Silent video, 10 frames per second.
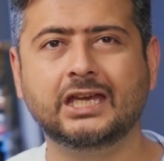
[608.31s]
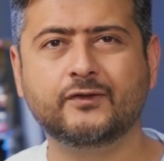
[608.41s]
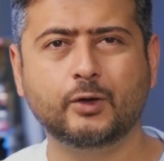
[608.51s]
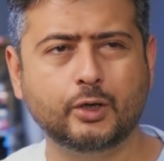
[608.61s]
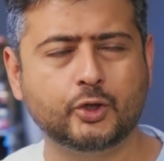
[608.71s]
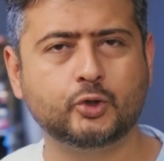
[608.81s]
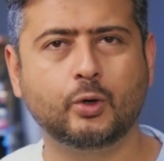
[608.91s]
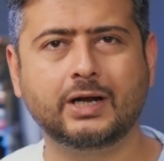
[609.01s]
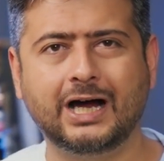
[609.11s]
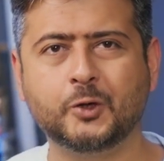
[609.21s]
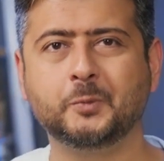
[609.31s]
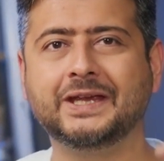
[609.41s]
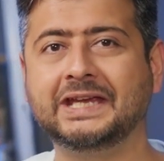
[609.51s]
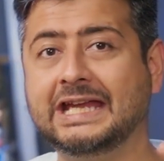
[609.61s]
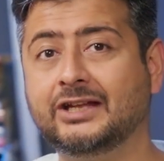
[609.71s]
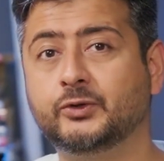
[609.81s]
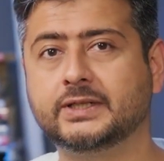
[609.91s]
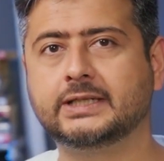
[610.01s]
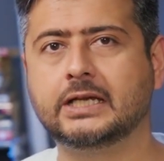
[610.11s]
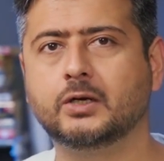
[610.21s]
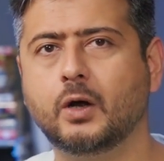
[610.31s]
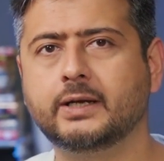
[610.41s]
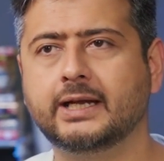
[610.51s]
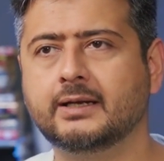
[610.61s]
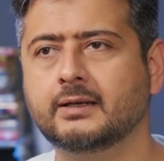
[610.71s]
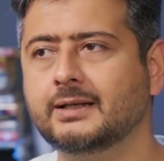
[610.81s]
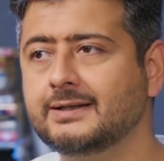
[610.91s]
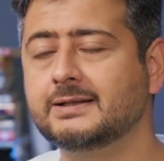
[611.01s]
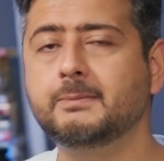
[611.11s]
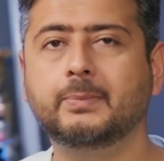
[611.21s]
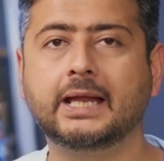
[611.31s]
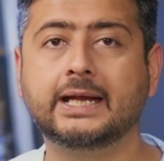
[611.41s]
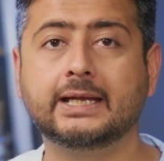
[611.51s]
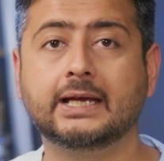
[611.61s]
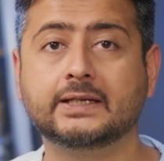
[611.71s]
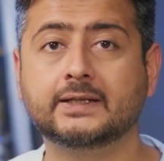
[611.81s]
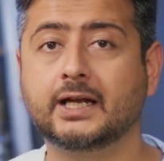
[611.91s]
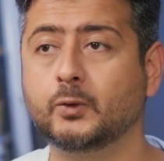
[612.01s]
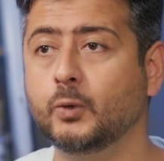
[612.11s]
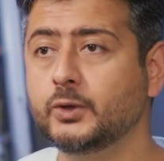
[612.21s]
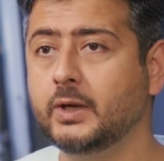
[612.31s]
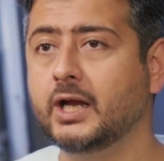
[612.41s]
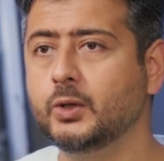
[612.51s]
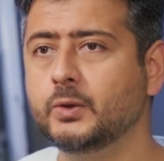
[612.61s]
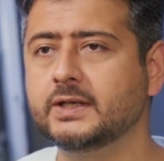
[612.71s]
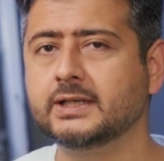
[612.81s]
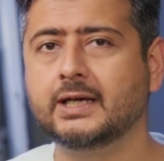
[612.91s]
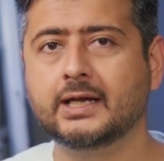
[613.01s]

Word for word: If you're not sure how to make interesting content, then the simple idea is that what you can do is